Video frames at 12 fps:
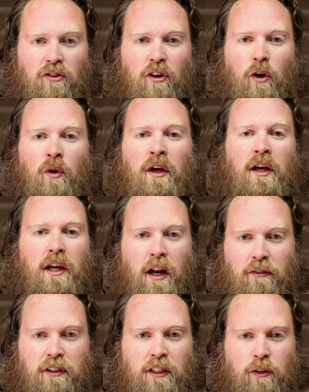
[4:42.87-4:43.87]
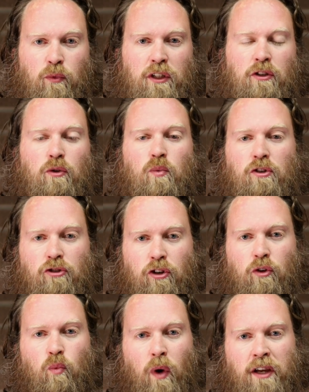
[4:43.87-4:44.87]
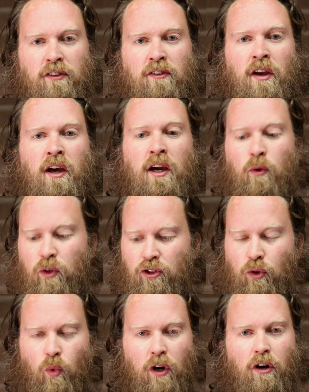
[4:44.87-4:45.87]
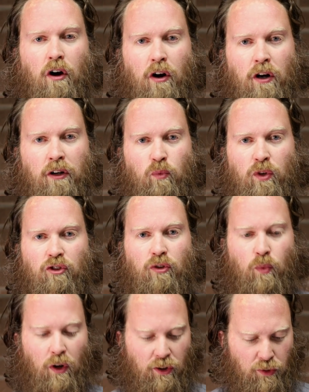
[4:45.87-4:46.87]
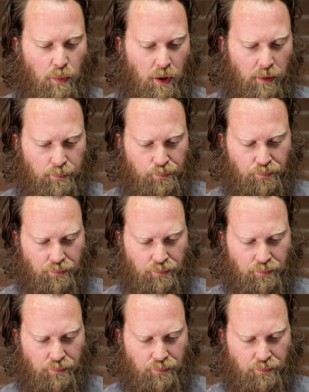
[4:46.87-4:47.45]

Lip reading: So in everything that we do, we shouldn't waste. We should work hard. We should work smart.